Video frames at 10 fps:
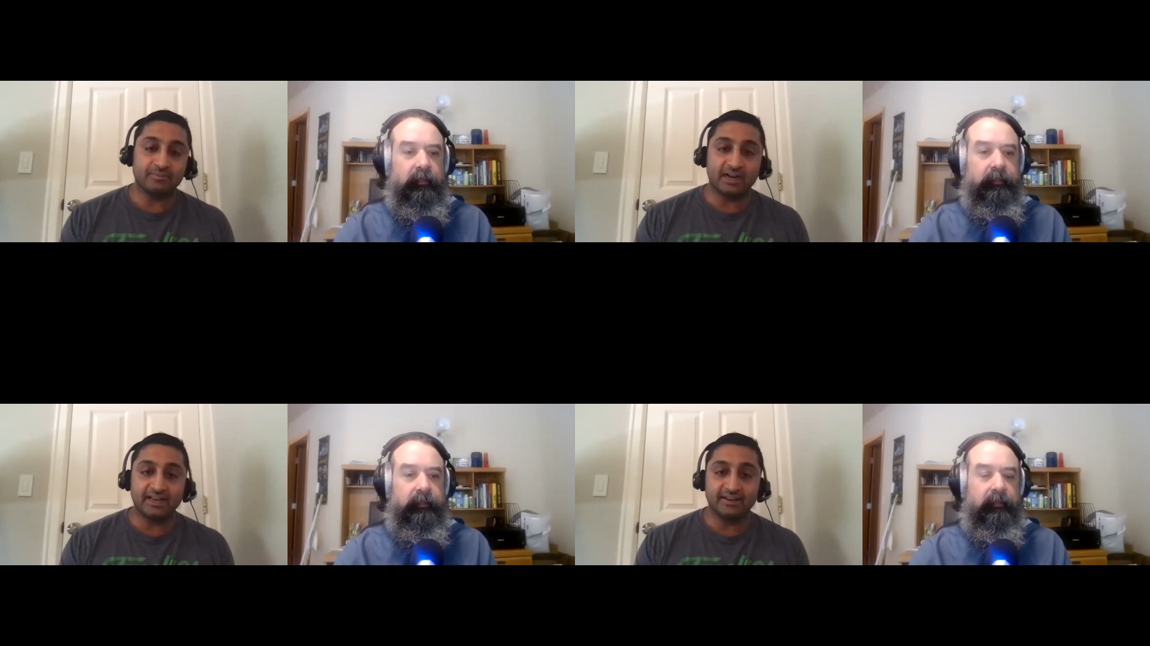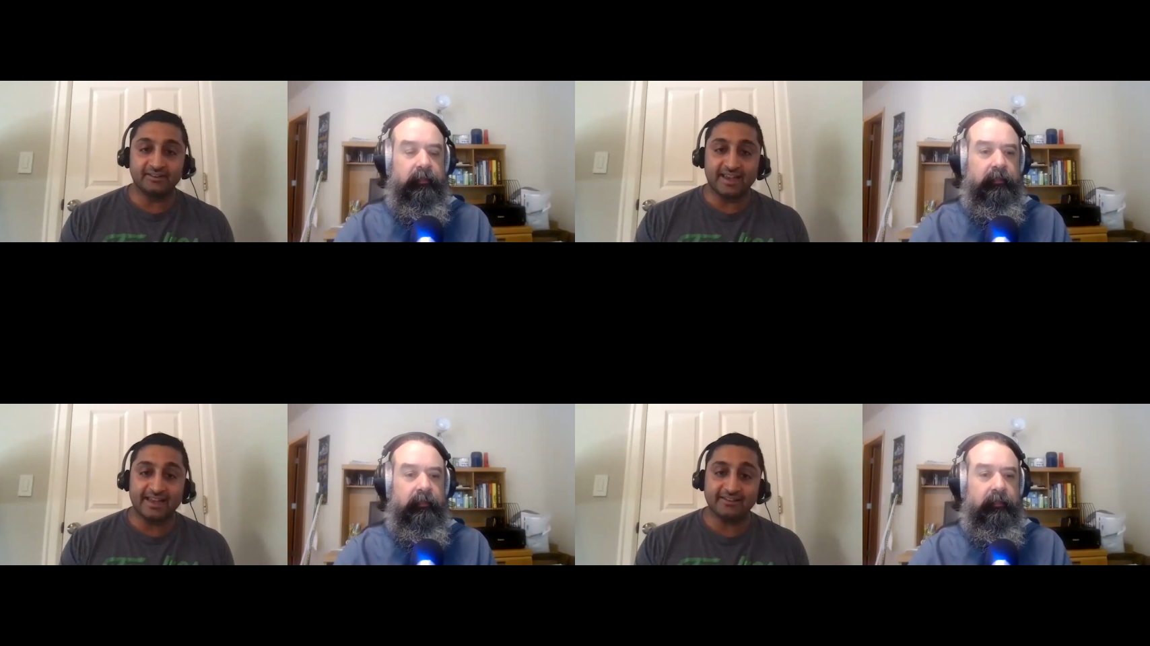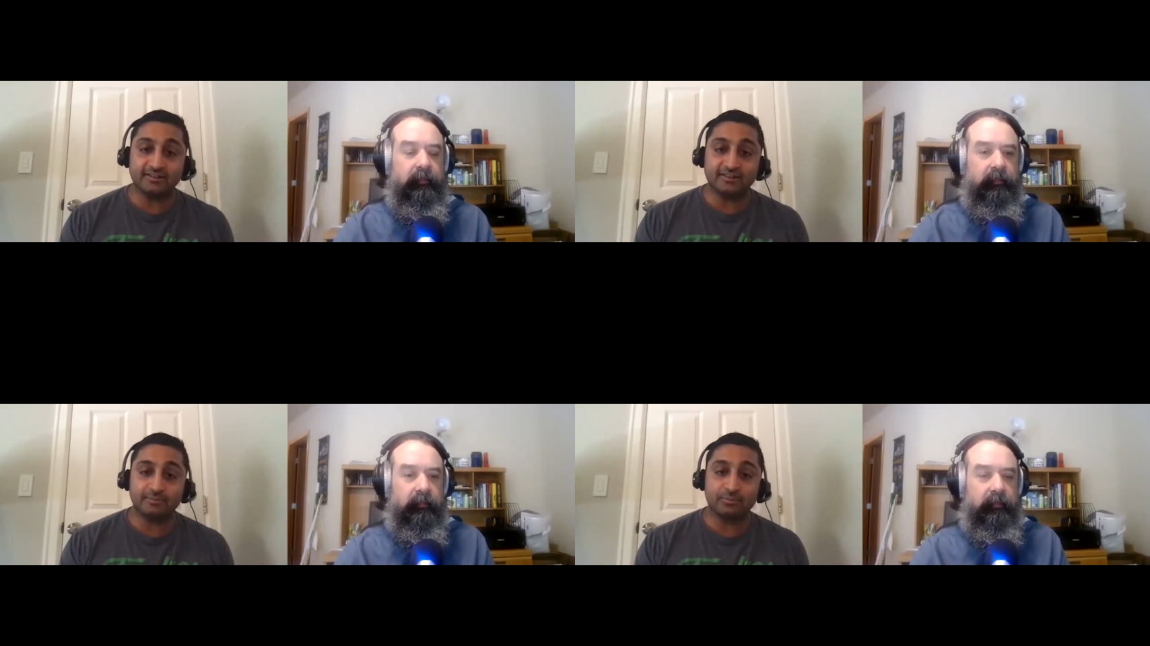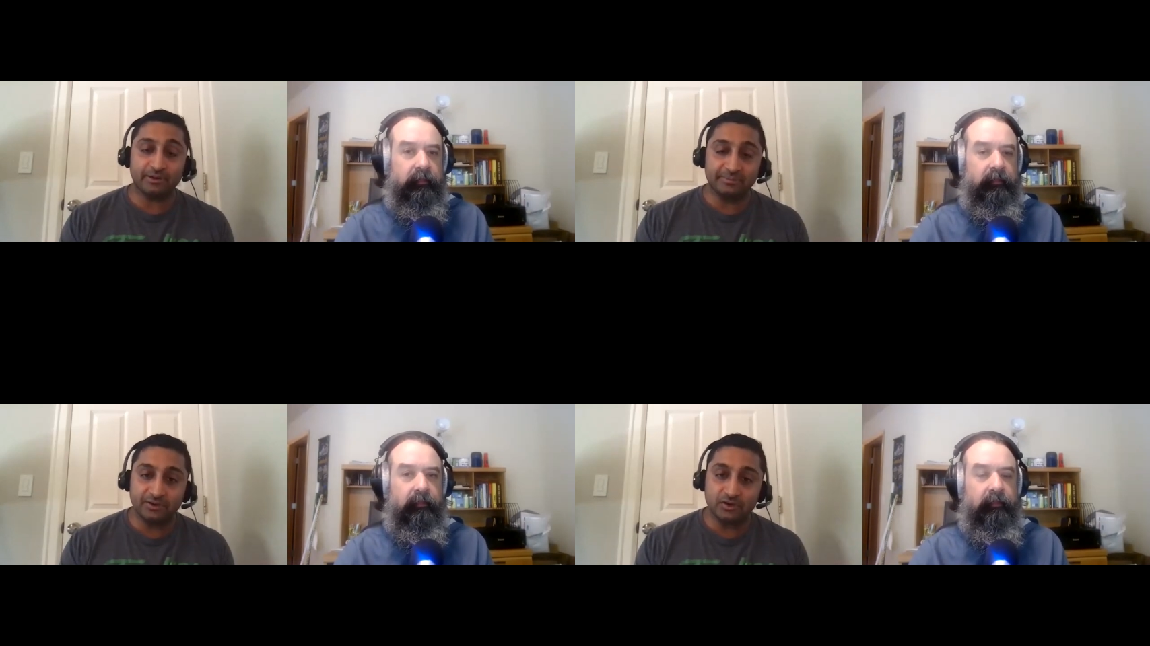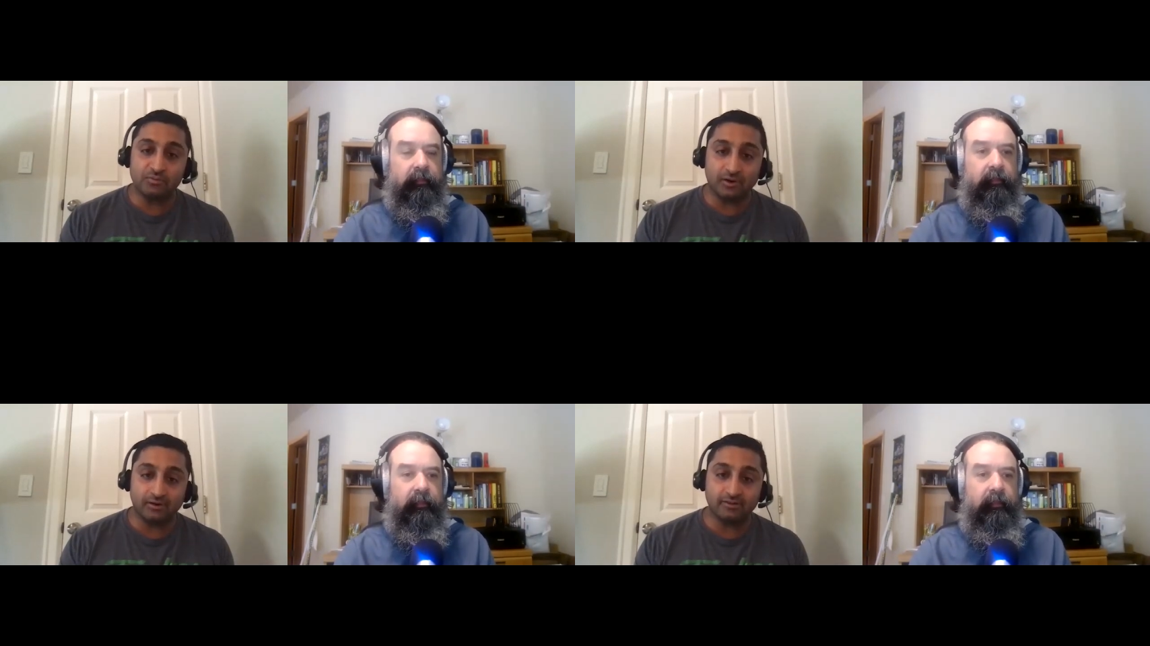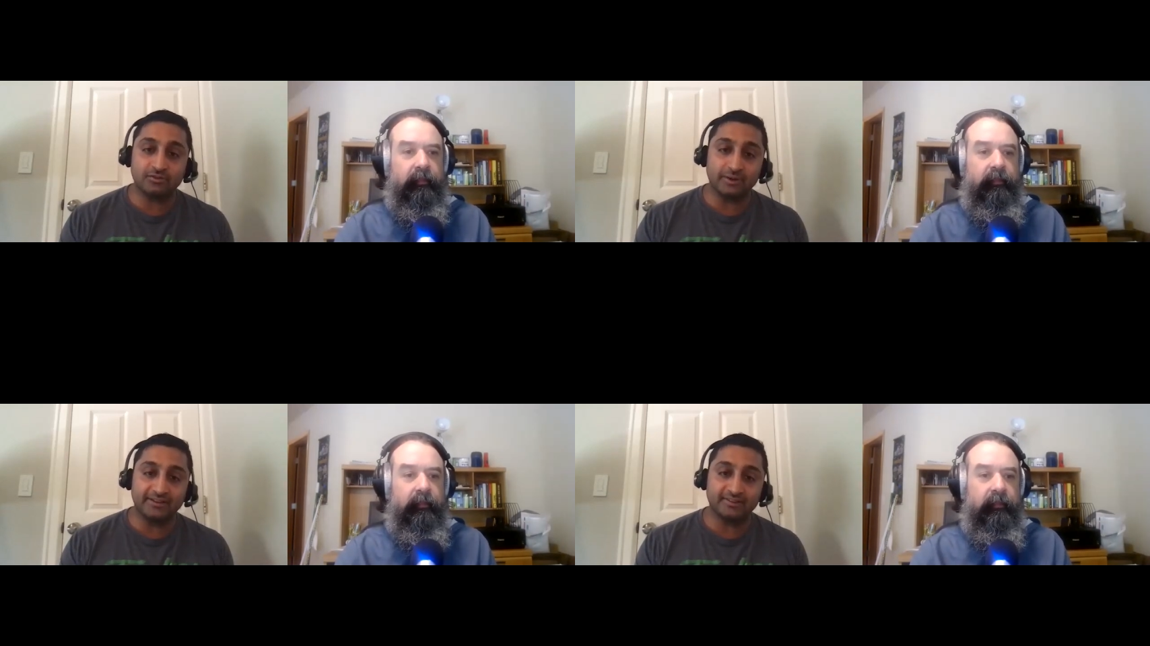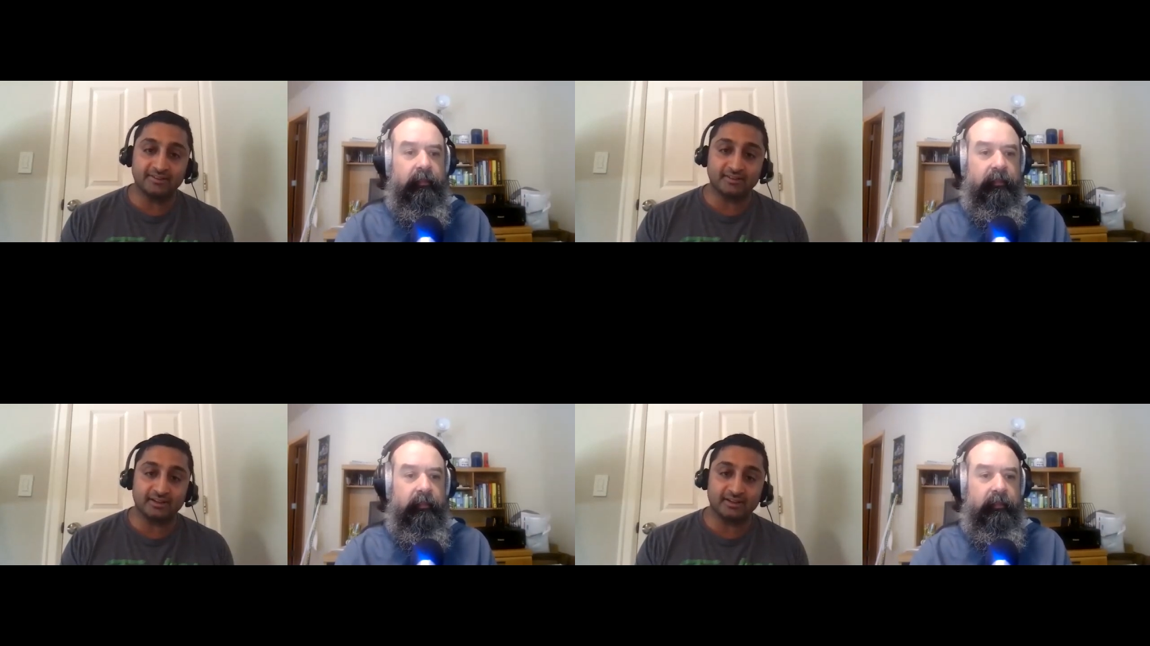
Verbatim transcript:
Speaker 1: mine is @PremKumarTweets.